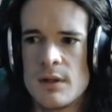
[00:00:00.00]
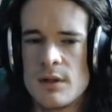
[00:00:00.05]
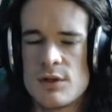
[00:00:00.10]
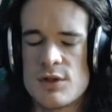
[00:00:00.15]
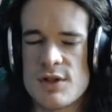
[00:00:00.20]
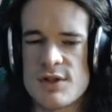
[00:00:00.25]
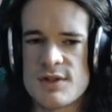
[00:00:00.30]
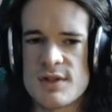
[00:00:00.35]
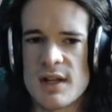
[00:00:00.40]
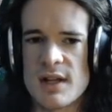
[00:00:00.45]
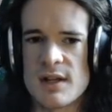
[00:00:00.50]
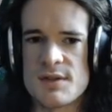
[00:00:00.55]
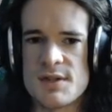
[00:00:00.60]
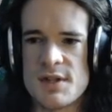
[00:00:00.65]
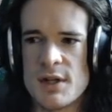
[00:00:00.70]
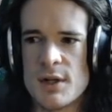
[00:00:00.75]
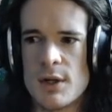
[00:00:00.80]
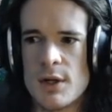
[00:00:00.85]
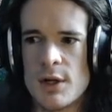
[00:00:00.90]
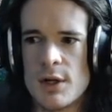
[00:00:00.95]
Just like
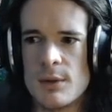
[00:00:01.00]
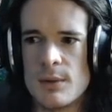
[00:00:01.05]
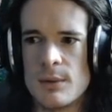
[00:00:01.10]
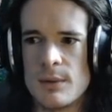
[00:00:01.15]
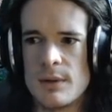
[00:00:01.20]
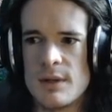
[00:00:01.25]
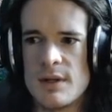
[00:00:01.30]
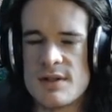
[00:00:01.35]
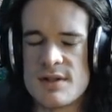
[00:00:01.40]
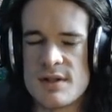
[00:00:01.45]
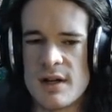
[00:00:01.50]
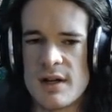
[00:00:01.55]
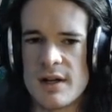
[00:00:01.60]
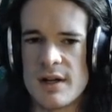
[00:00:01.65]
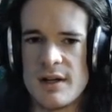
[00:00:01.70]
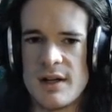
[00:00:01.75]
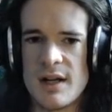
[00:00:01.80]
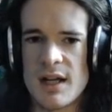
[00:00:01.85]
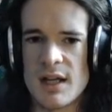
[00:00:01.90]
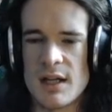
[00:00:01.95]
0 is not
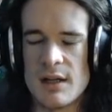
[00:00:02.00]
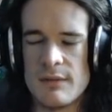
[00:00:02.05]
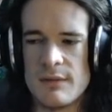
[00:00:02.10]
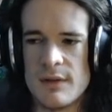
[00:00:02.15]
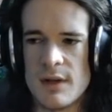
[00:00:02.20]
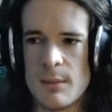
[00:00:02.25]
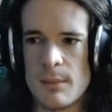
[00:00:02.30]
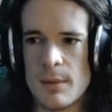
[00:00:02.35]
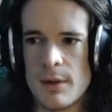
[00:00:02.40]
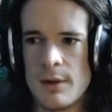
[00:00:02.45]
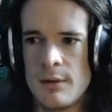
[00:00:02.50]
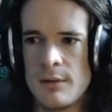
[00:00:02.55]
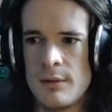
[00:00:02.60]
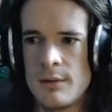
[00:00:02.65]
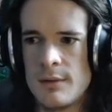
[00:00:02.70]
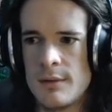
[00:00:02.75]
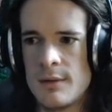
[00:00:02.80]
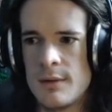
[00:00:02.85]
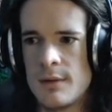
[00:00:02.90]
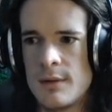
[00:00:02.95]
a negative number.
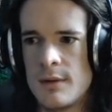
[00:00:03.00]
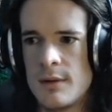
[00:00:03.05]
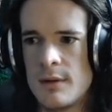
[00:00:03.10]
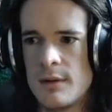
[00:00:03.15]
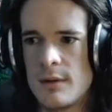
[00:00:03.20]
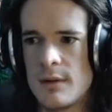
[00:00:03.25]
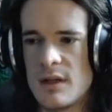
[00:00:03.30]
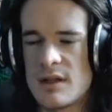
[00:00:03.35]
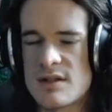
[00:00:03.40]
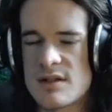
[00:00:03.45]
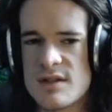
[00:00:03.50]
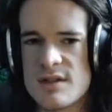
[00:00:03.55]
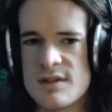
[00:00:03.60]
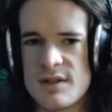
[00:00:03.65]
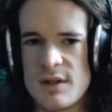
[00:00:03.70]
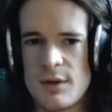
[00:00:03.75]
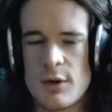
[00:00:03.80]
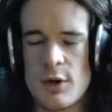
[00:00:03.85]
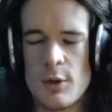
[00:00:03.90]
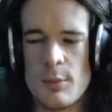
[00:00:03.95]
It's the
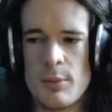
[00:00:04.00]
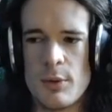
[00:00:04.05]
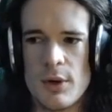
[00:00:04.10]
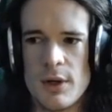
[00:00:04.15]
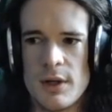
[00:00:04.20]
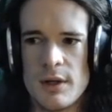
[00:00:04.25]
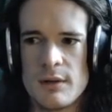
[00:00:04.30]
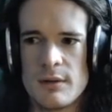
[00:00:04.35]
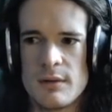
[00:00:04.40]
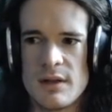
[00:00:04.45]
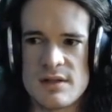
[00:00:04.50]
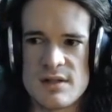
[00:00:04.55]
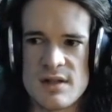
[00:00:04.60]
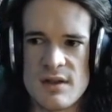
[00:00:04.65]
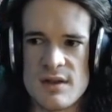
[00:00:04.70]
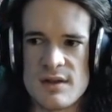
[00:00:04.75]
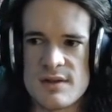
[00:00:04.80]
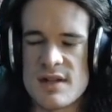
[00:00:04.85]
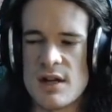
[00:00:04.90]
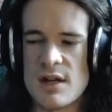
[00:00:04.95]
0 point. It's
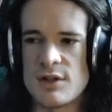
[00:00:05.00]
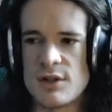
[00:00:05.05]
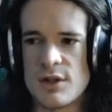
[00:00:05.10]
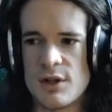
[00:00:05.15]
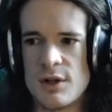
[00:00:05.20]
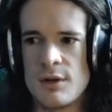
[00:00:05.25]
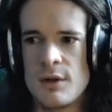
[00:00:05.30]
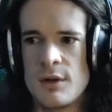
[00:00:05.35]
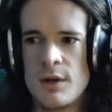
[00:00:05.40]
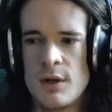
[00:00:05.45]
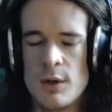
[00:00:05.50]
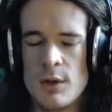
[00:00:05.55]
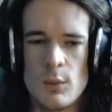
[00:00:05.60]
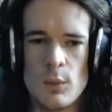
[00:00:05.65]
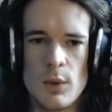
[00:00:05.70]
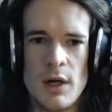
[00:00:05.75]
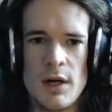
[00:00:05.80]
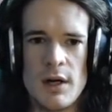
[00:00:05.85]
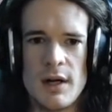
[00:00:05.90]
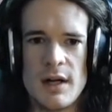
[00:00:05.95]
in the center,
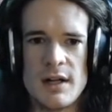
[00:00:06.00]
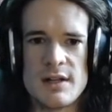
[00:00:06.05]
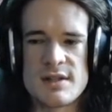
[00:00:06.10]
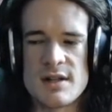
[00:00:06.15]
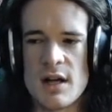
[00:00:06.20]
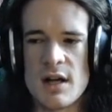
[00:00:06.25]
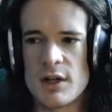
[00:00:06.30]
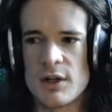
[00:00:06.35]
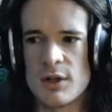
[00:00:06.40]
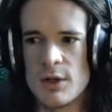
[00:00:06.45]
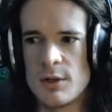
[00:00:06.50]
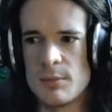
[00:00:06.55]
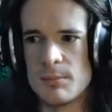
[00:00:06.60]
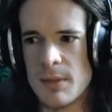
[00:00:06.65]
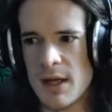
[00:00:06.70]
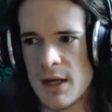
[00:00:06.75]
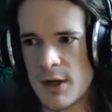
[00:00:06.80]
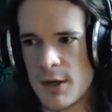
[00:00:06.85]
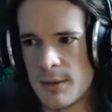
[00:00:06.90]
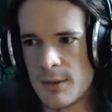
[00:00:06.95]
where it's not good
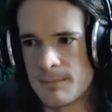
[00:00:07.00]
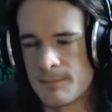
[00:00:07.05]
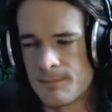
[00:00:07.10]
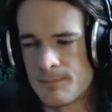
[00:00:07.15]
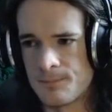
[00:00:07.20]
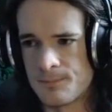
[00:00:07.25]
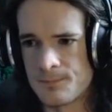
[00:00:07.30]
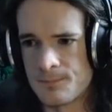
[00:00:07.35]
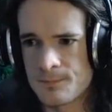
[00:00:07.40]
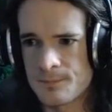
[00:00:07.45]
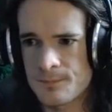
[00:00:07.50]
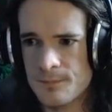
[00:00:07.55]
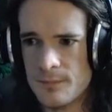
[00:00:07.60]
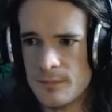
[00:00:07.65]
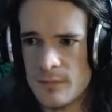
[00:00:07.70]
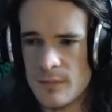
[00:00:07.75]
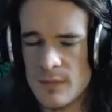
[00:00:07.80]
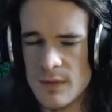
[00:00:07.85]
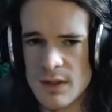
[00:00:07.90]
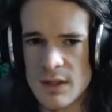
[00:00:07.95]
manner,
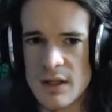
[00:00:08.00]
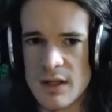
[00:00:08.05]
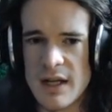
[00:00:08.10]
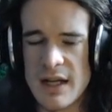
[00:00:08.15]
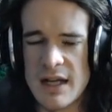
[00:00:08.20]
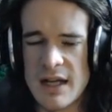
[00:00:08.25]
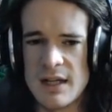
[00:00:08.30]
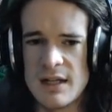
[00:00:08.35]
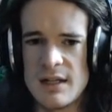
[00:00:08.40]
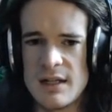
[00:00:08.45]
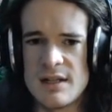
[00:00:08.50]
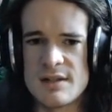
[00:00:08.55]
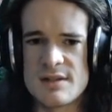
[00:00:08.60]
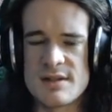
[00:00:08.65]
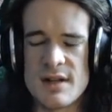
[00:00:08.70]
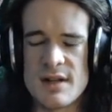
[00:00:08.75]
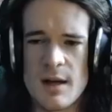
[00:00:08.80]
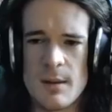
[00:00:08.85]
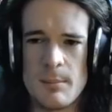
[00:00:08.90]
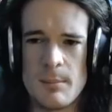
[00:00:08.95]
and
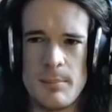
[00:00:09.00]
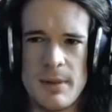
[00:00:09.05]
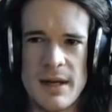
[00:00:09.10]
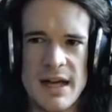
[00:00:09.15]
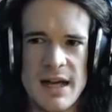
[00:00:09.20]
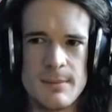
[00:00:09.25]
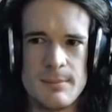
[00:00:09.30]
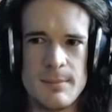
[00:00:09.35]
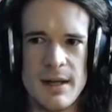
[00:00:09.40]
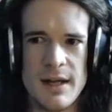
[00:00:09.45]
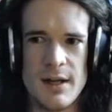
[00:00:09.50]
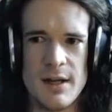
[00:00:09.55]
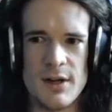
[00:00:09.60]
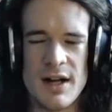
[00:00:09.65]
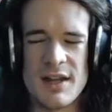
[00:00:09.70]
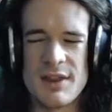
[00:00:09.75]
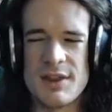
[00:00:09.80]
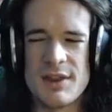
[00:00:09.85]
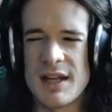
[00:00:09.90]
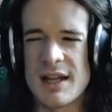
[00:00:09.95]
it's not bad manner.
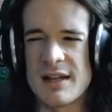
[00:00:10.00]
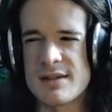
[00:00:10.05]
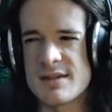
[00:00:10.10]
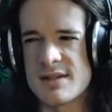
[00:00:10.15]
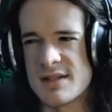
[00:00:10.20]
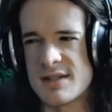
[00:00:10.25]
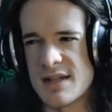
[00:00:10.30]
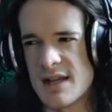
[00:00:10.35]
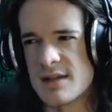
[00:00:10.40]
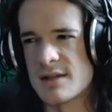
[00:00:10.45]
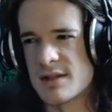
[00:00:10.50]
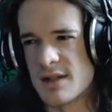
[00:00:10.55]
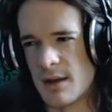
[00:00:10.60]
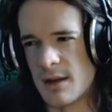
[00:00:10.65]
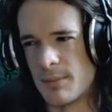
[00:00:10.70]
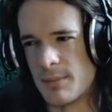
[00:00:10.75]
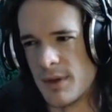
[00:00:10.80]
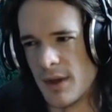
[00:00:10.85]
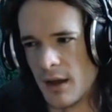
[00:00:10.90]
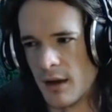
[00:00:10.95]
I think it says
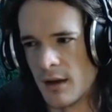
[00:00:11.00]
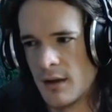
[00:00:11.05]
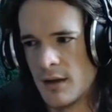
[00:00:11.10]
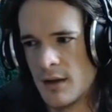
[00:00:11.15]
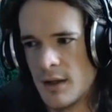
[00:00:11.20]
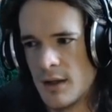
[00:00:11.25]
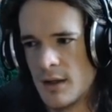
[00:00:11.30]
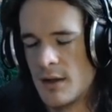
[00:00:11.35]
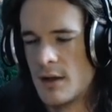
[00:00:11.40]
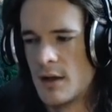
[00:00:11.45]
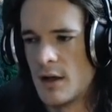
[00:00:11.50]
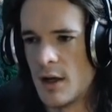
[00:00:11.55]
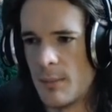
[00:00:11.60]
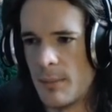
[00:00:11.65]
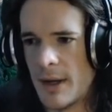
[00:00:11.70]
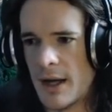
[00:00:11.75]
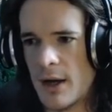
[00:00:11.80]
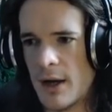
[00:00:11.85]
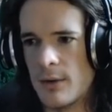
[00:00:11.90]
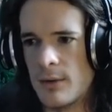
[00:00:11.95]
something
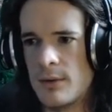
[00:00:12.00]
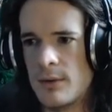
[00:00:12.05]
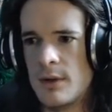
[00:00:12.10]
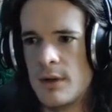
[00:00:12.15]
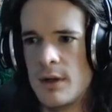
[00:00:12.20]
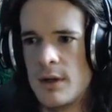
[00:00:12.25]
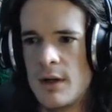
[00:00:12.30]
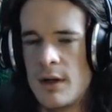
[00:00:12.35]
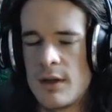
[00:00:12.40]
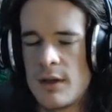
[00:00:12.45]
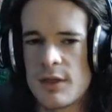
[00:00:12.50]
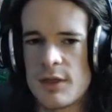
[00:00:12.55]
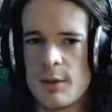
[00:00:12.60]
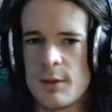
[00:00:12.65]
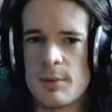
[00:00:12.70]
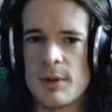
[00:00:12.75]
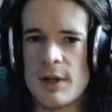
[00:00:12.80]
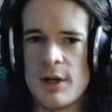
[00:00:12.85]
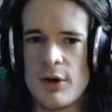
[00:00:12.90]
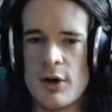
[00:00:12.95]
about
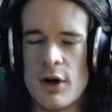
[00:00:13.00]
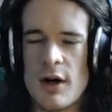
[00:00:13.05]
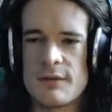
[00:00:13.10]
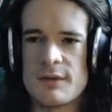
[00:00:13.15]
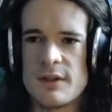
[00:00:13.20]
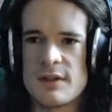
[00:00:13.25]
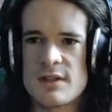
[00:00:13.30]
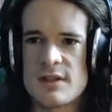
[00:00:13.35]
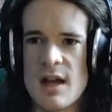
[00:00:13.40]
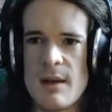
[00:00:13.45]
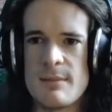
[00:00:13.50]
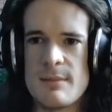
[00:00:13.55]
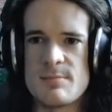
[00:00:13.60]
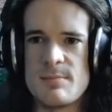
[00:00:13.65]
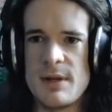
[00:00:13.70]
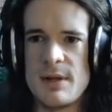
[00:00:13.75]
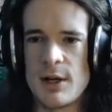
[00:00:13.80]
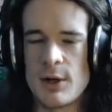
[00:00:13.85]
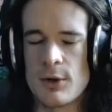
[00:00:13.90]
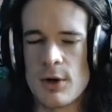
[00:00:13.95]
the player oftentimes
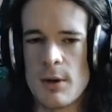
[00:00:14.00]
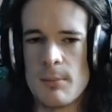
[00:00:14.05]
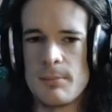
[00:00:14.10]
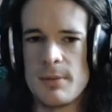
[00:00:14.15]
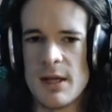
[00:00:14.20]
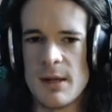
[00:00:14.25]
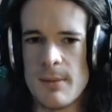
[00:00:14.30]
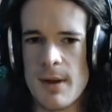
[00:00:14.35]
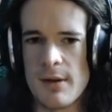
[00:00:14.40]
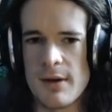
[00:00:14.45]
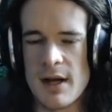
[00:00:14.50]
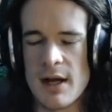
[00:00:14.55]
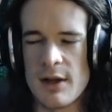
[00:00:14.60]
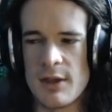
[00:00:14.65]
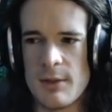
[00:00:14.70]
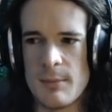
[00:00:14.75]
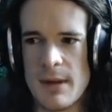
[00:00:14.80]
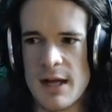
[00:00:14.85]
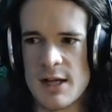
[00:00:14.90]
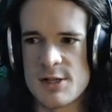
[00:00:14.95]
being grumpy about how
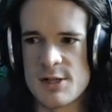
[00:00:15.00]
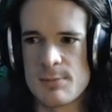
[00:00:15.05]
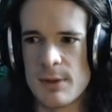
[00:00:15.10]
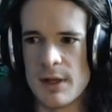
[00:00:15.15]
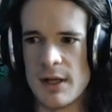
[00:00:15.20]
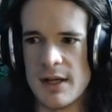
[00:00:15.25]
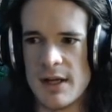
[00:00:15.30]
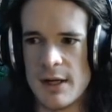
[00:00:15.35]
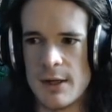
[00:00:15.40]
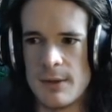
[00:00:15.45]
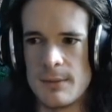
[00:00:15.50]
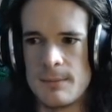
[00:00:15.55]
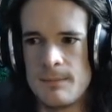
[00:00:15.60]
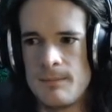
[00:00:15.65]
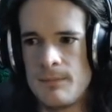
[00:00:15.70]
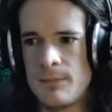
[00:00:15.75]
the match played out,